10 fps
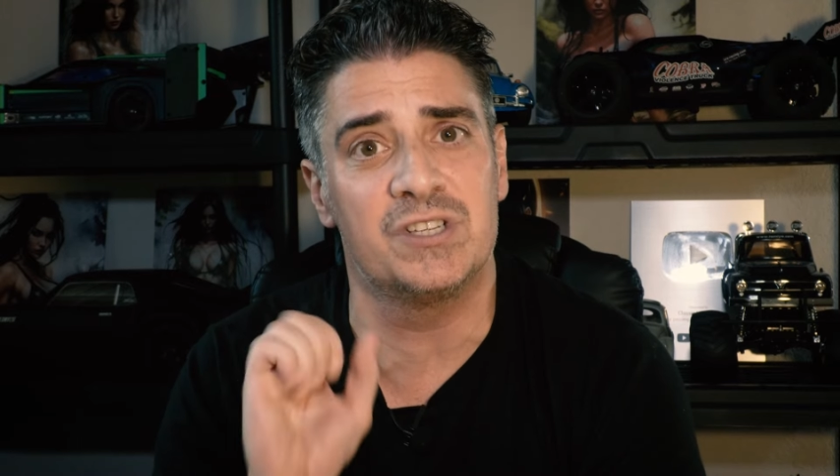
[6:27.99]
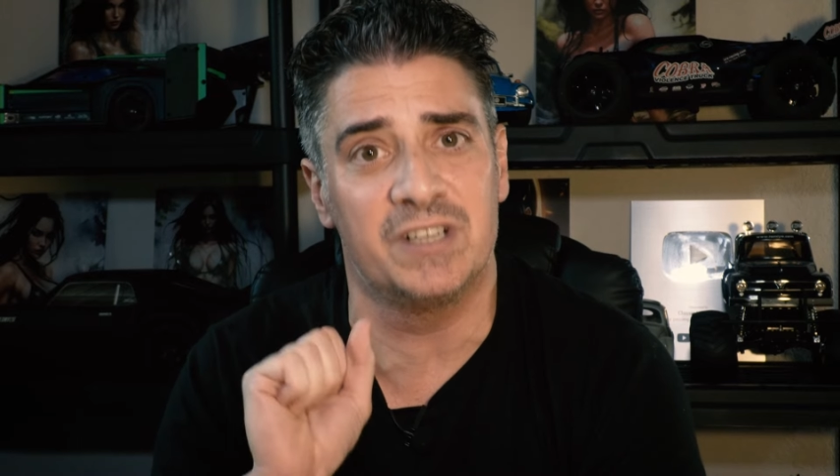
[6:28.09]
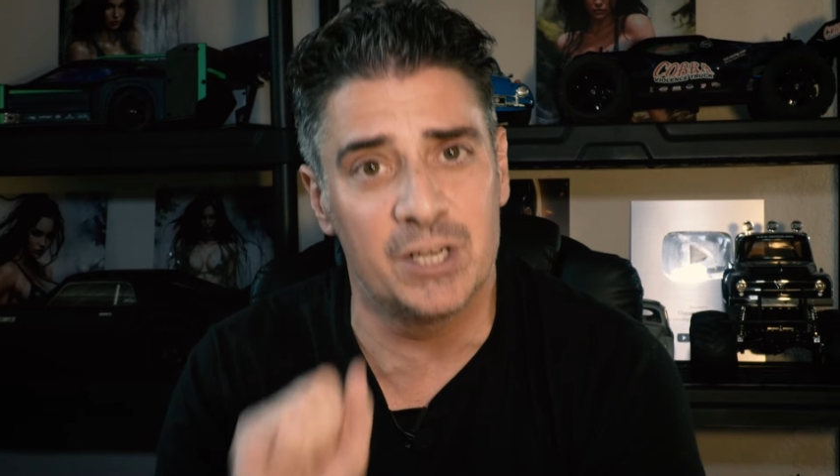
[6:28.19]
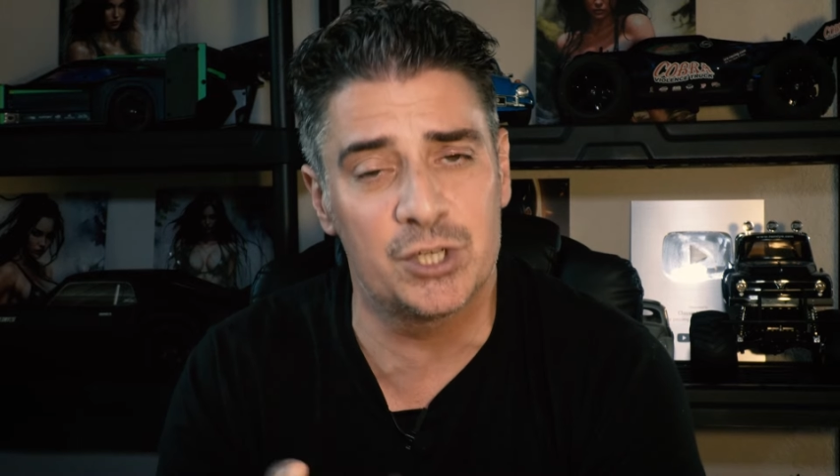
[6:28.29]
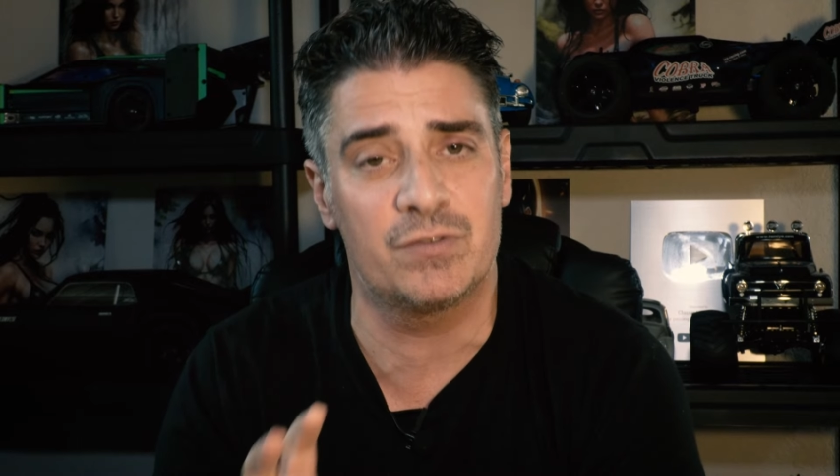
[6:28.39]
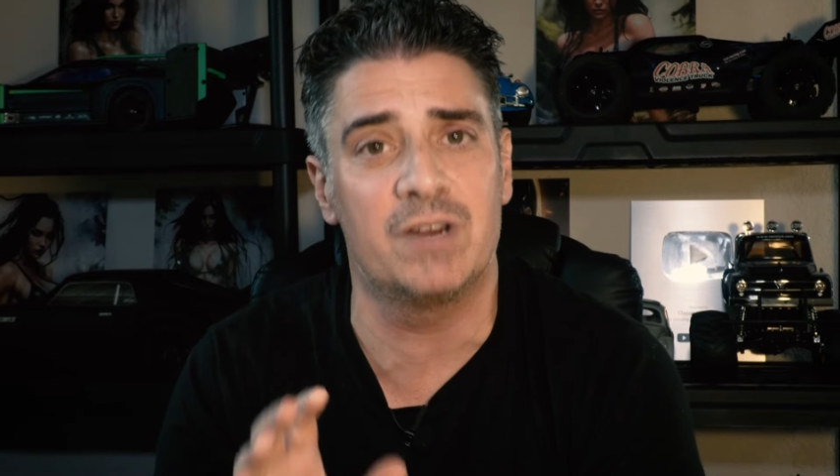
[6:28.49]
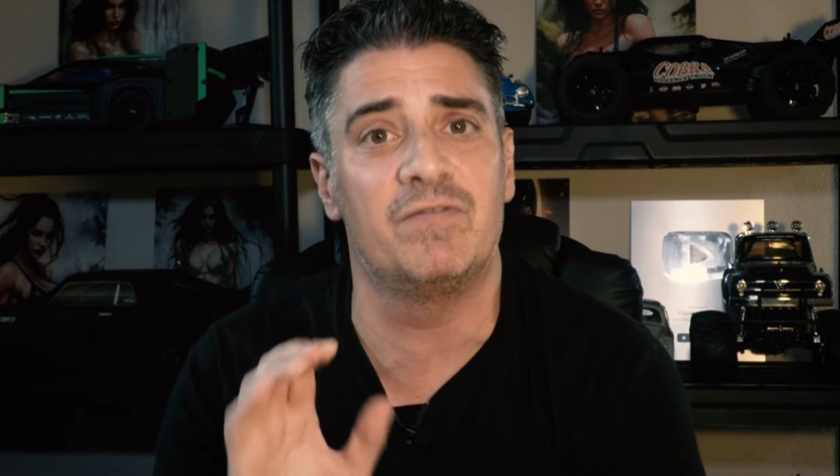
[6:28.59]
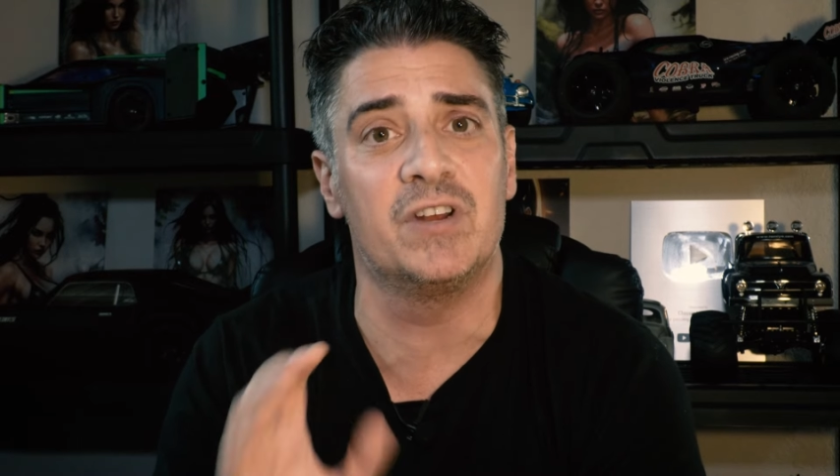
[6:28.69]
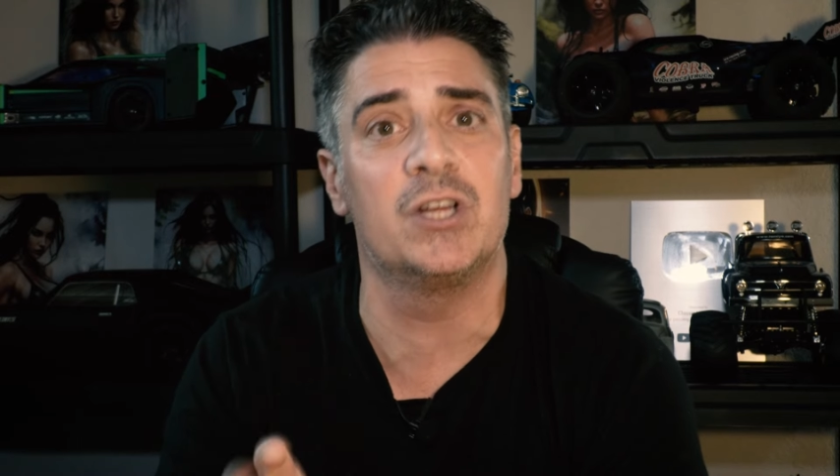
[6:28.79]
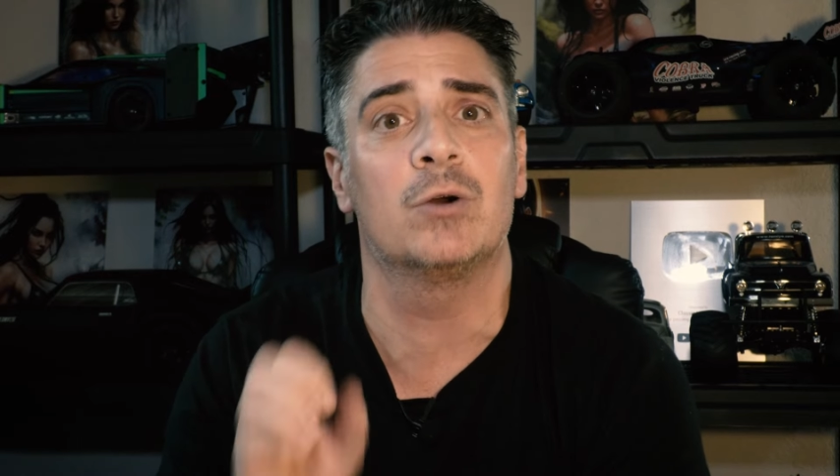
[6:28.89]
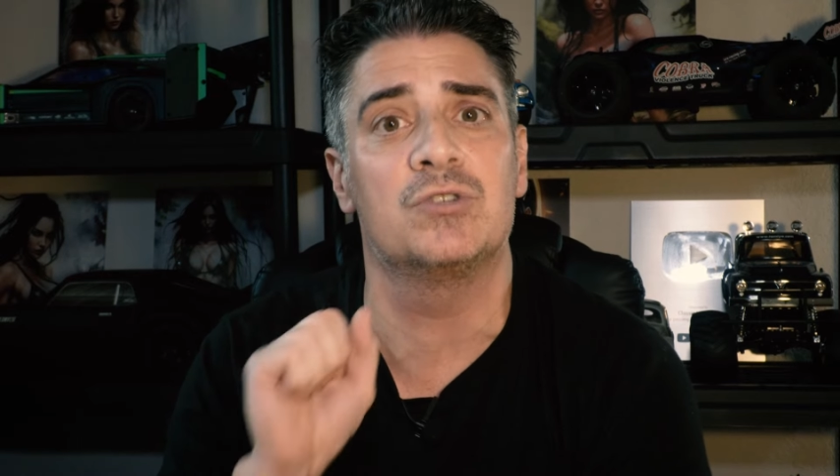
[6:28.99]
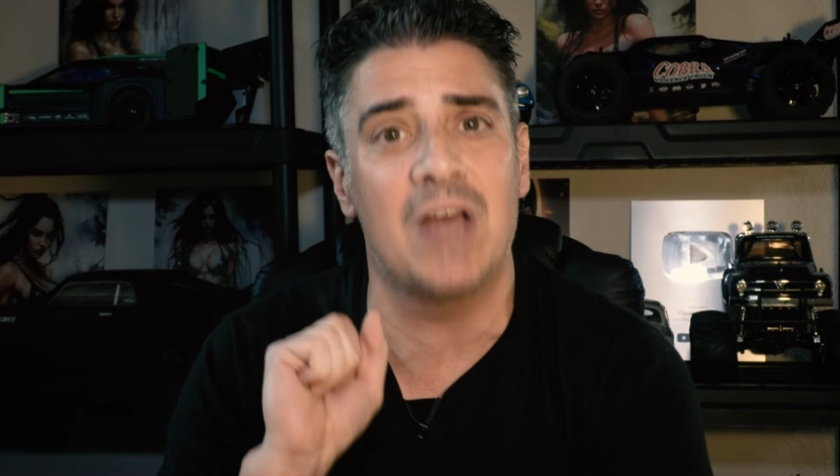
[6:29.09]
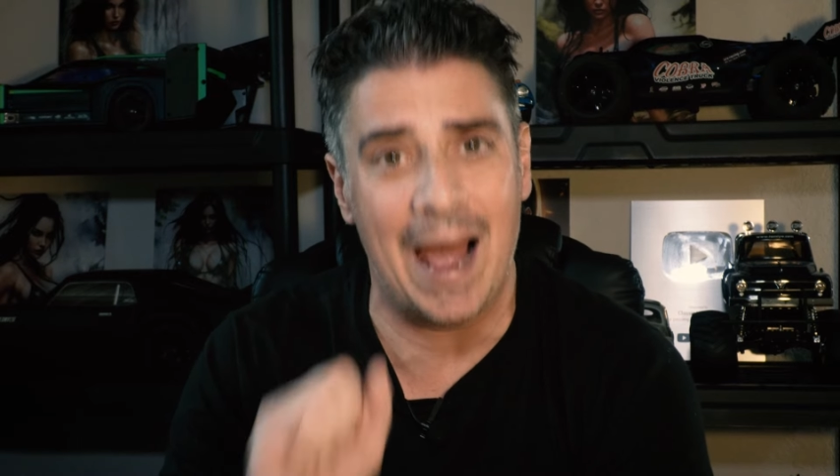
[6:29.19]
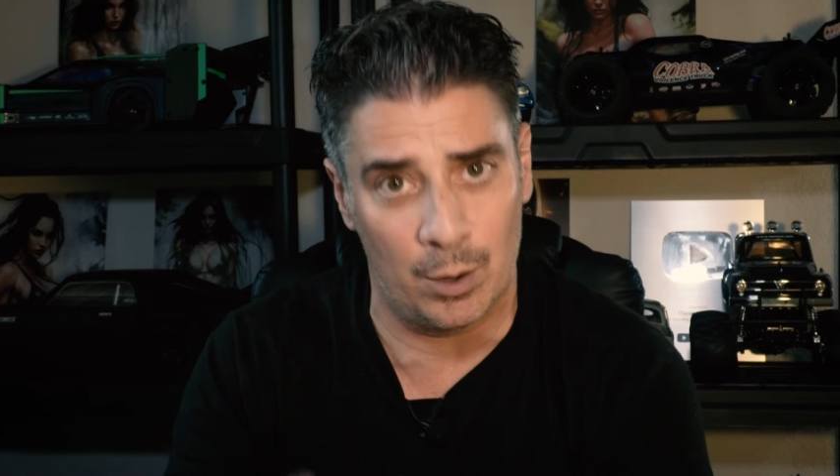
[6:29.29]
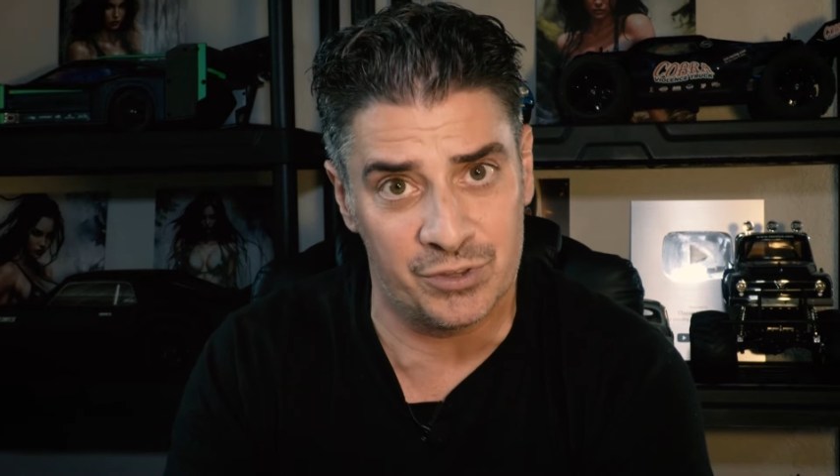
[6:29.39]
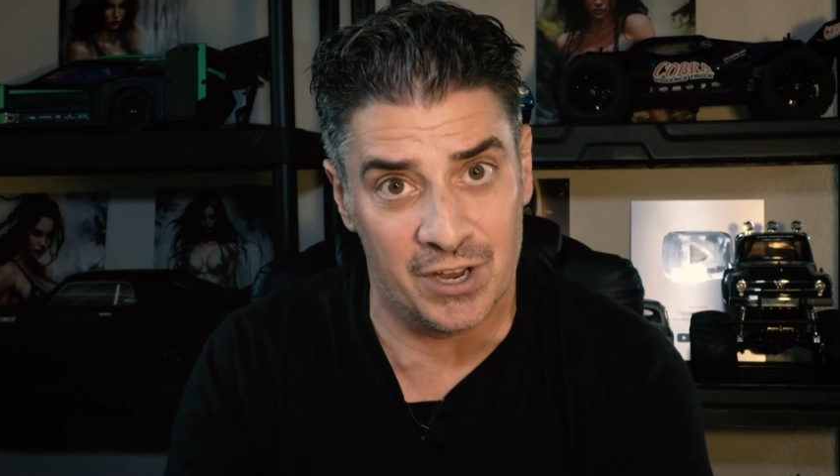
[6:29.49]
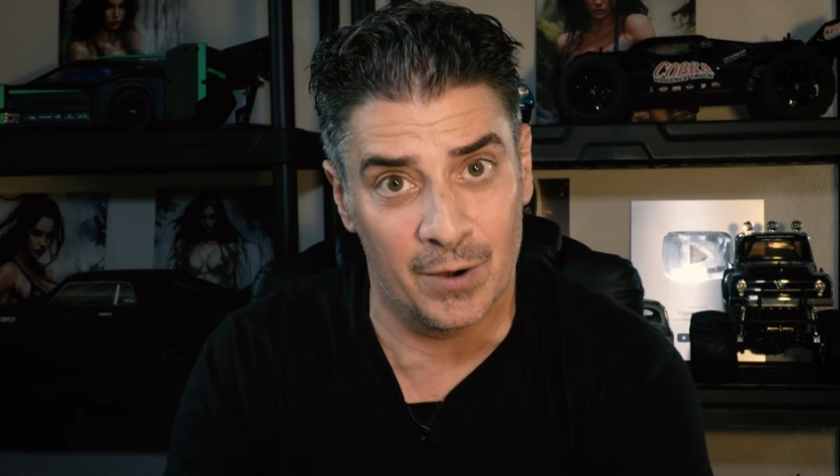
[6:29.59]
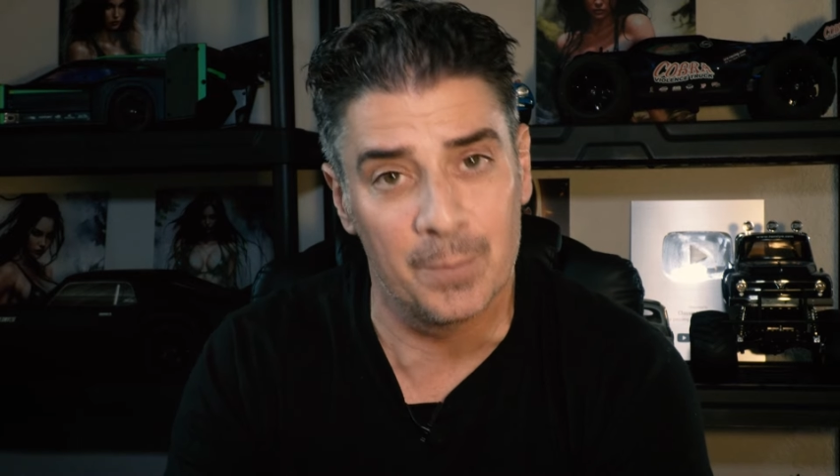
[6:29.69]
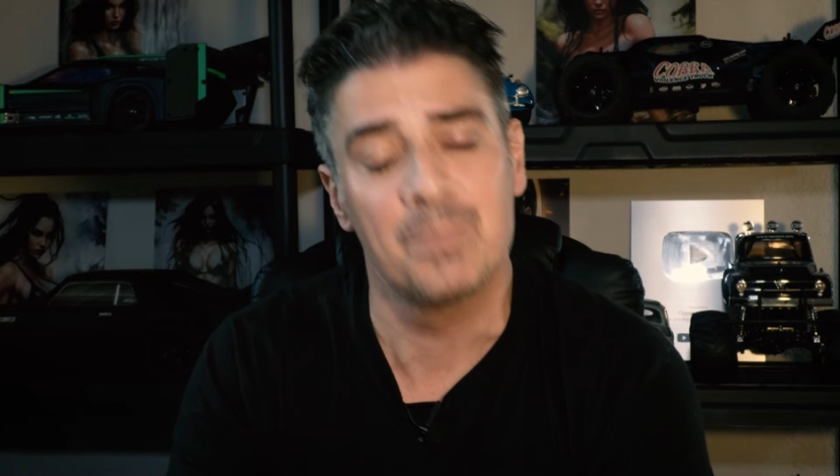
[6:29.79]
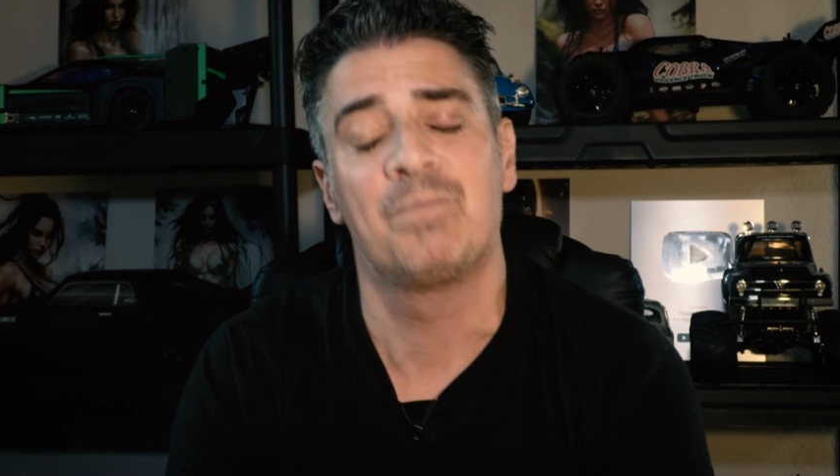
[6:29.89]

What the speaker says: and history videos out there,